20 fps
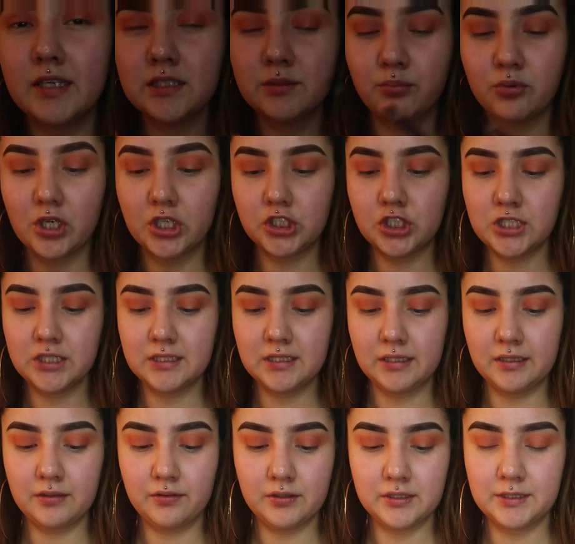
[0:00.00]
these brushes,
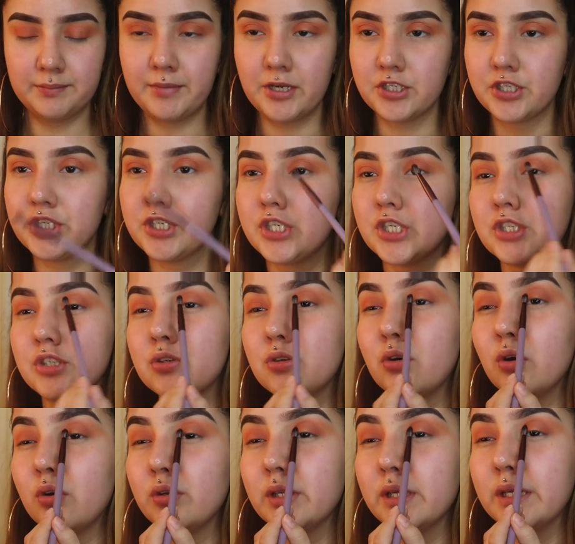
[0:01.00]
especially just to
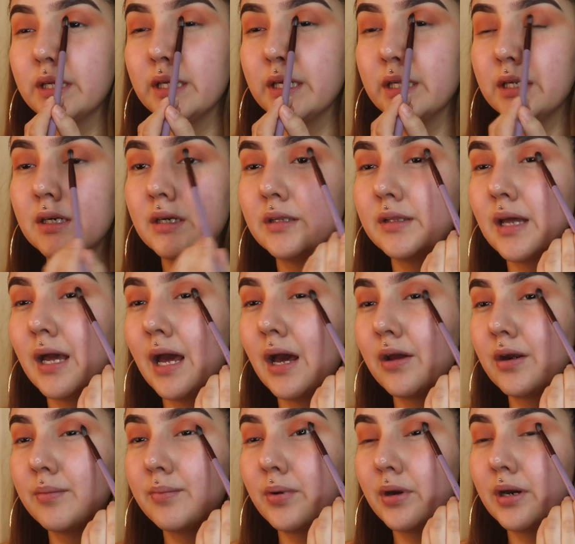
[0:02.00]
go in the inner and the
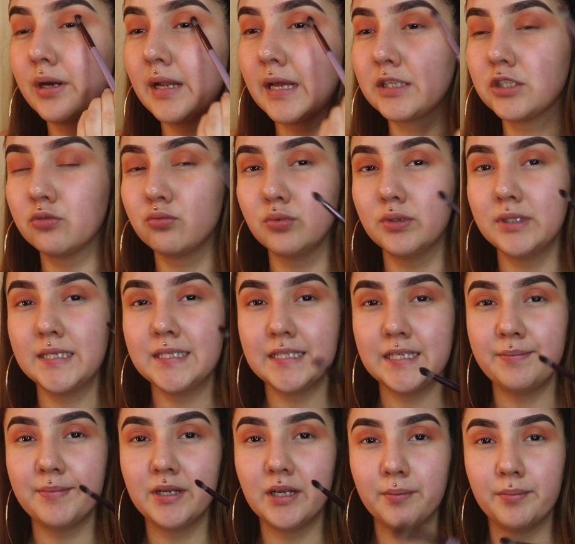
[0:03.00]
outer part, like to really
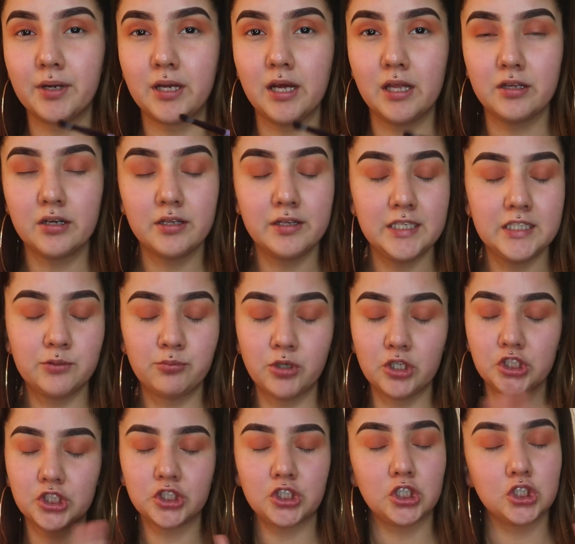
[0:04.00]
deepen up a color. These
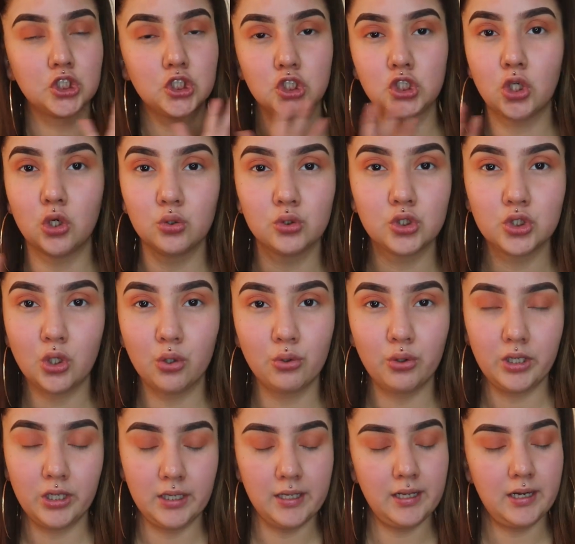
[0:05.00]
brushes are so, so
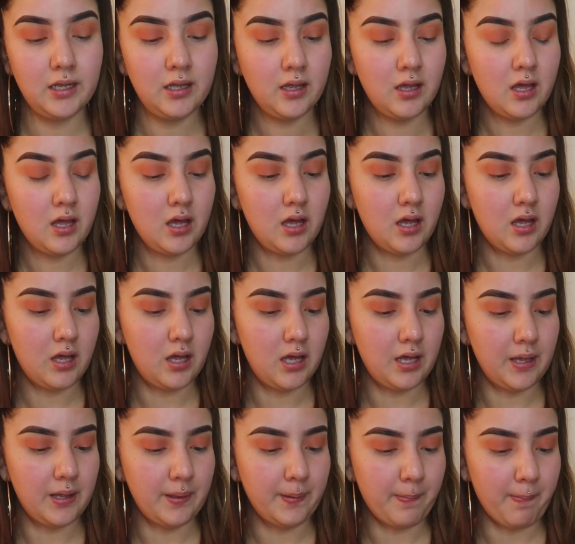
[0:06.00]
good.
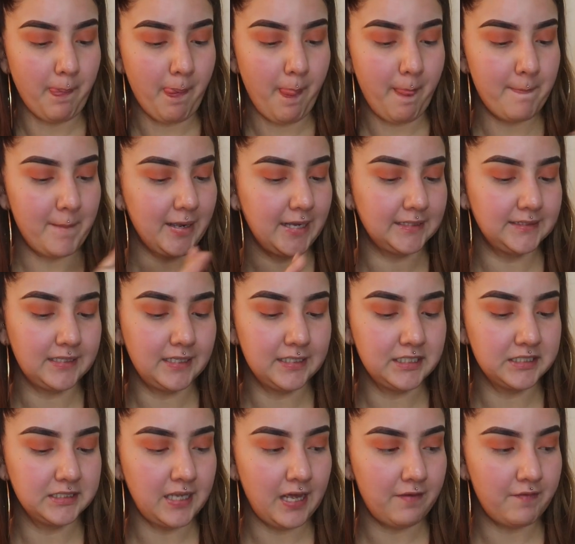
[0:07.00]
Like I said, it
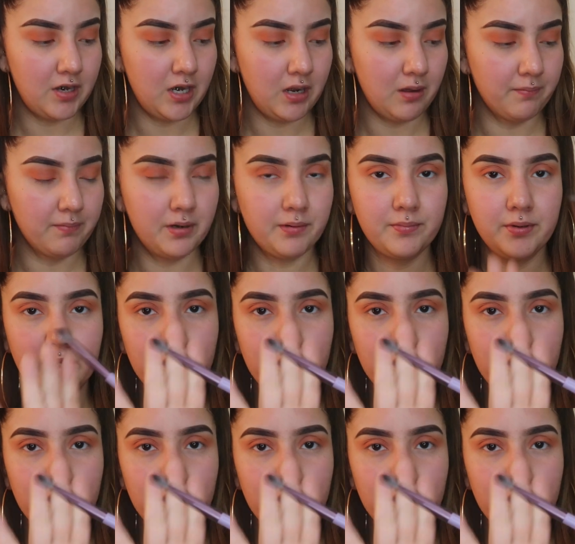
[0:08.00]
doesn't have a number,